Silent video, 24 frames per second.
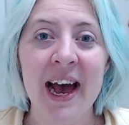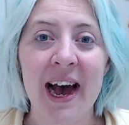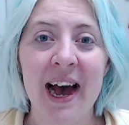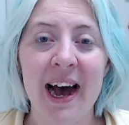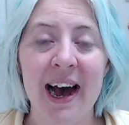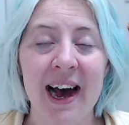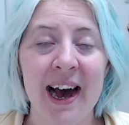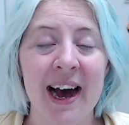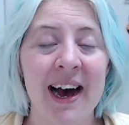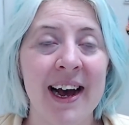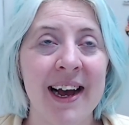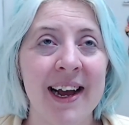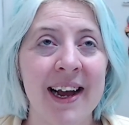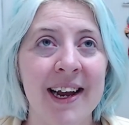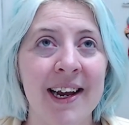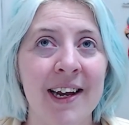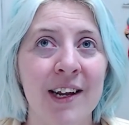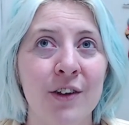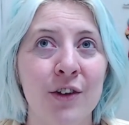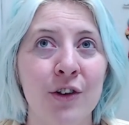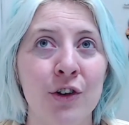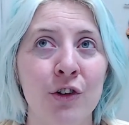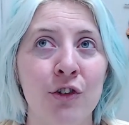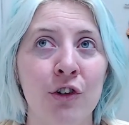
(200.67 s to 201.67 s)
I
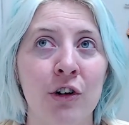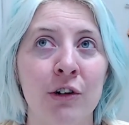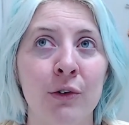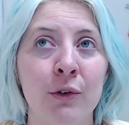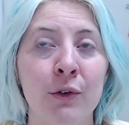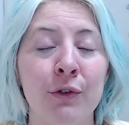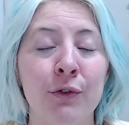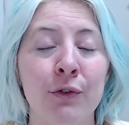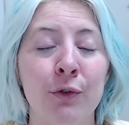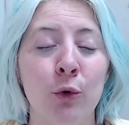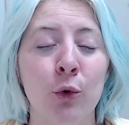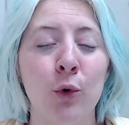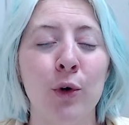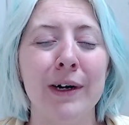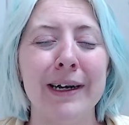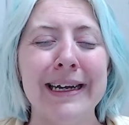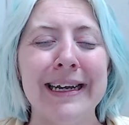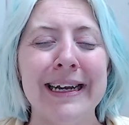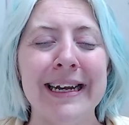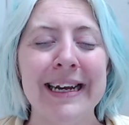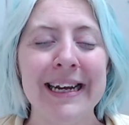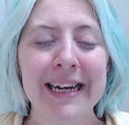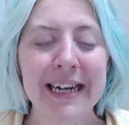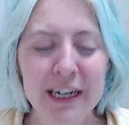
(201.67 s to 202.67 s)
struggled for
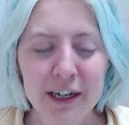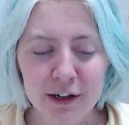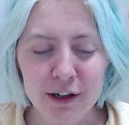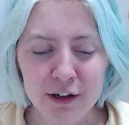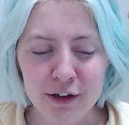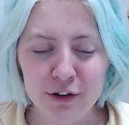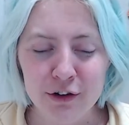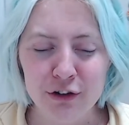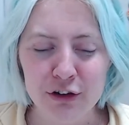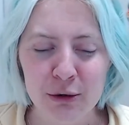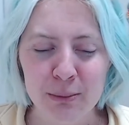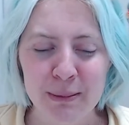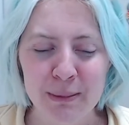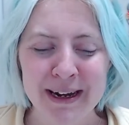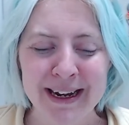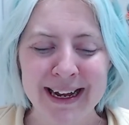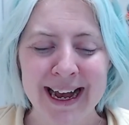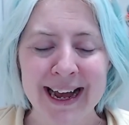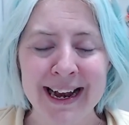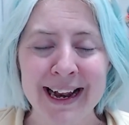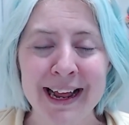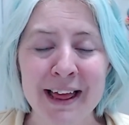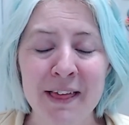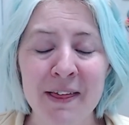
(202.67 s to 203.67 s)
years to make
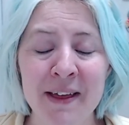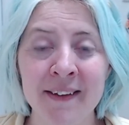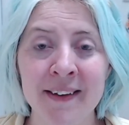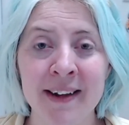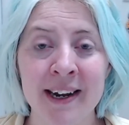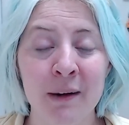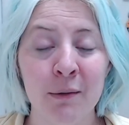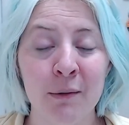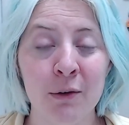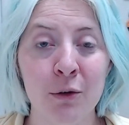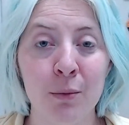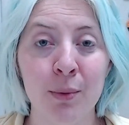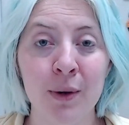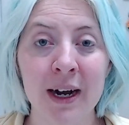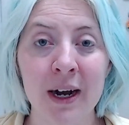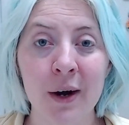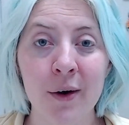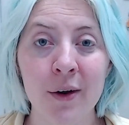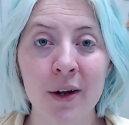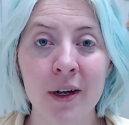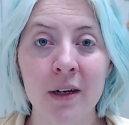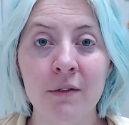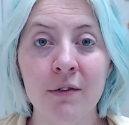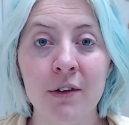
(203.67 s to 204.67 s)
anything that I was proud
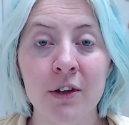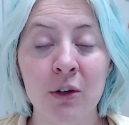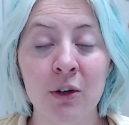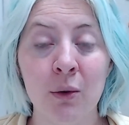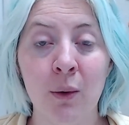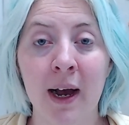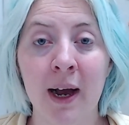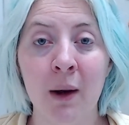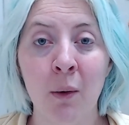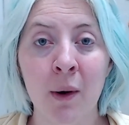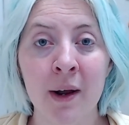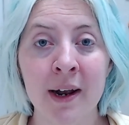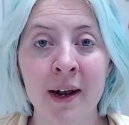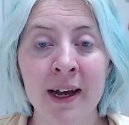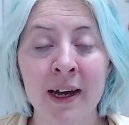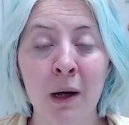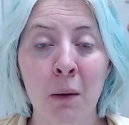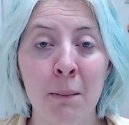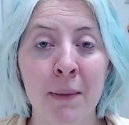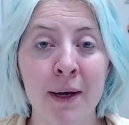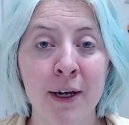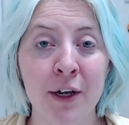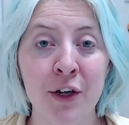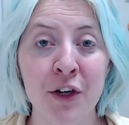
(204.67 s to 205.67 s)
of, so I want to help
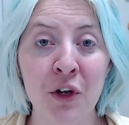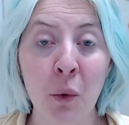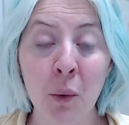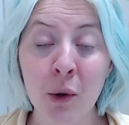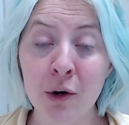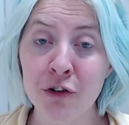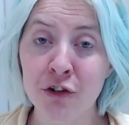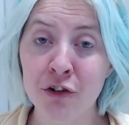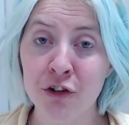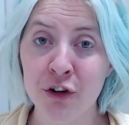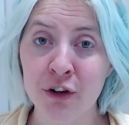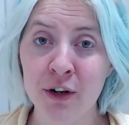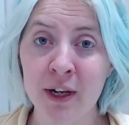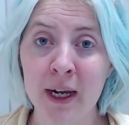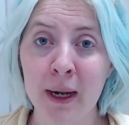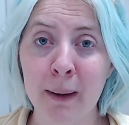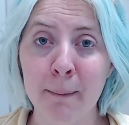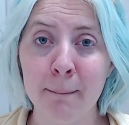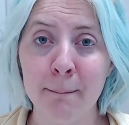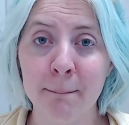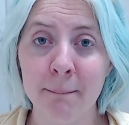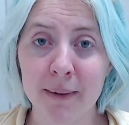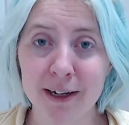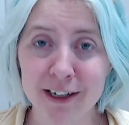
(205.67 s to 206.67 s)
make your journey
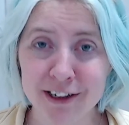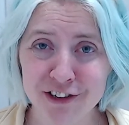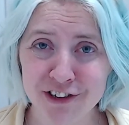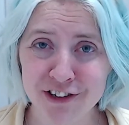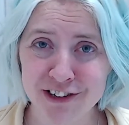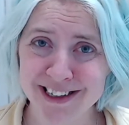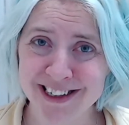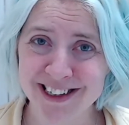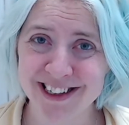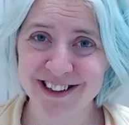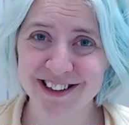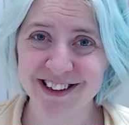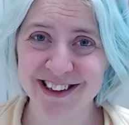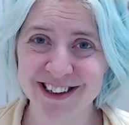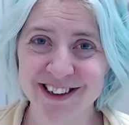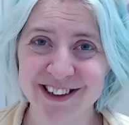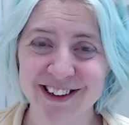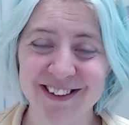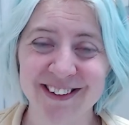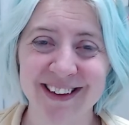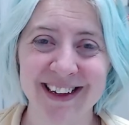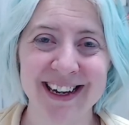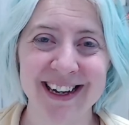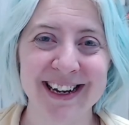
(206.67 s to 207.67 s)
much
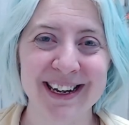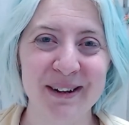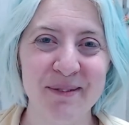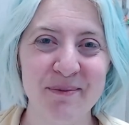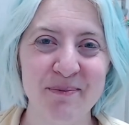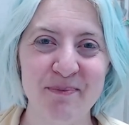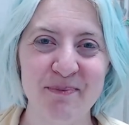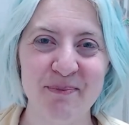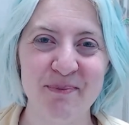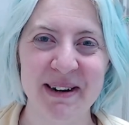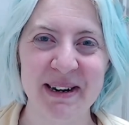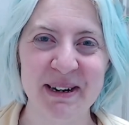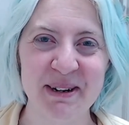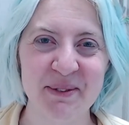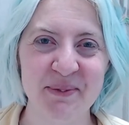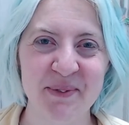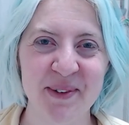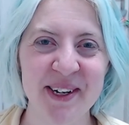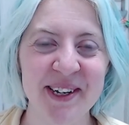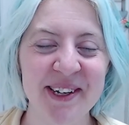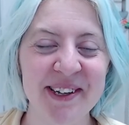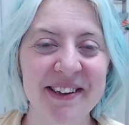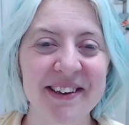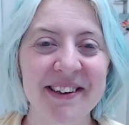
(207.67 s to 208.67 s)
easier than mine
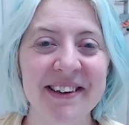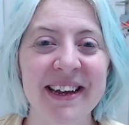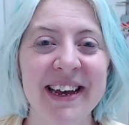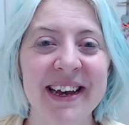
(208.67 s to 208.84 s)
was.